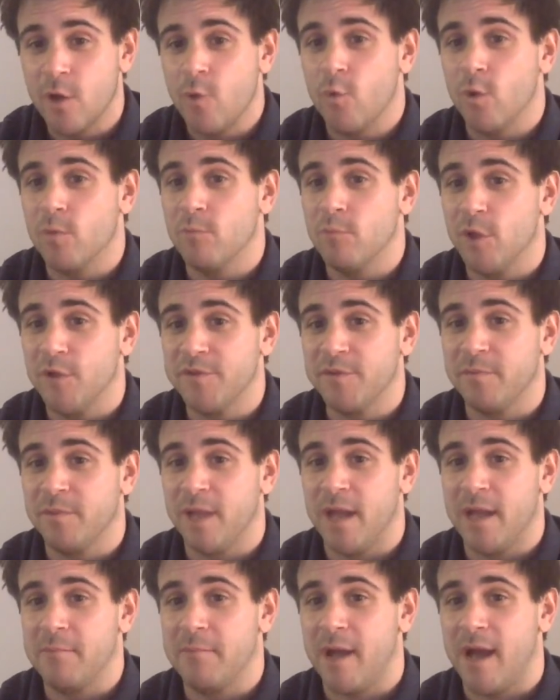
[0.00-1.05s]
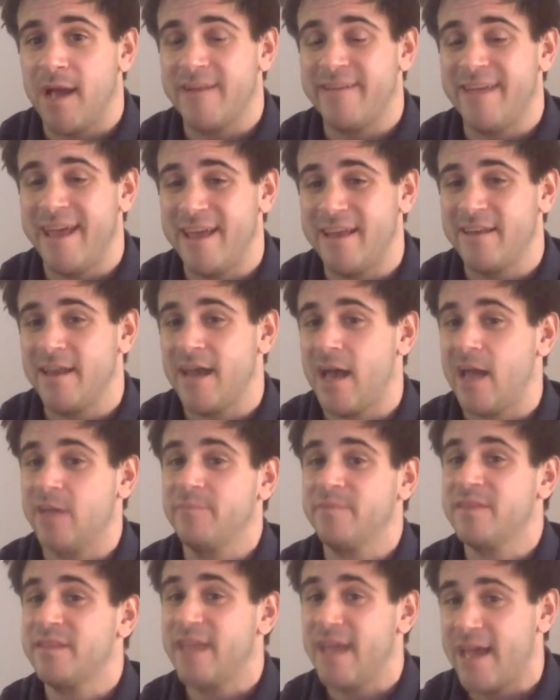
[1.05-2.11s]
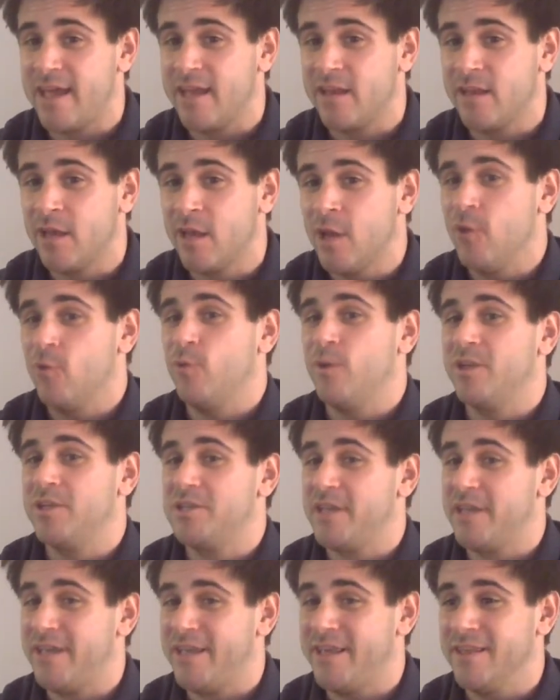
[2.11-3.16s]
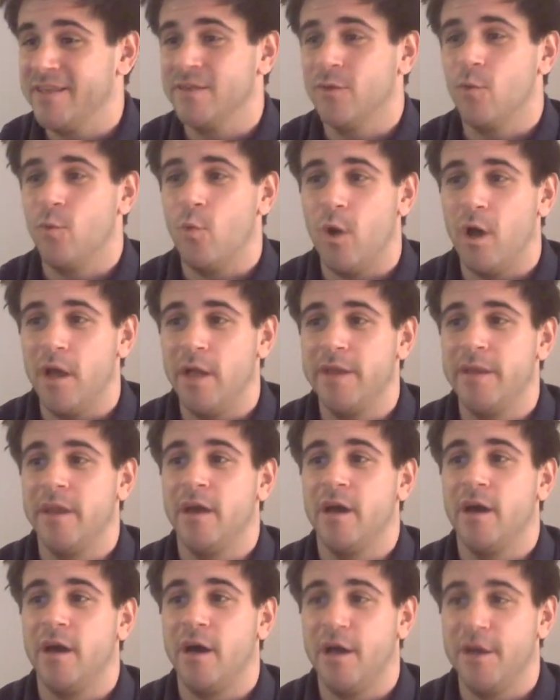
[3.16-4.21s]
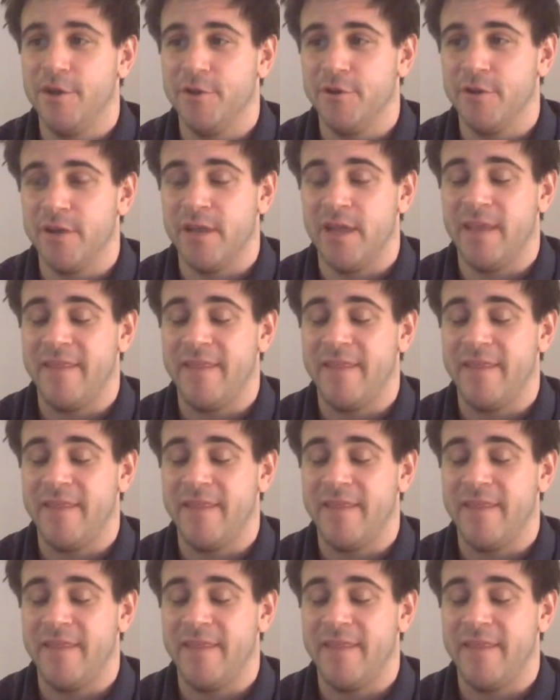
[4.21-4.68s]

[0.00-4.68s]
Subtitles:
we're multiplying by 10 times 10, which is 100.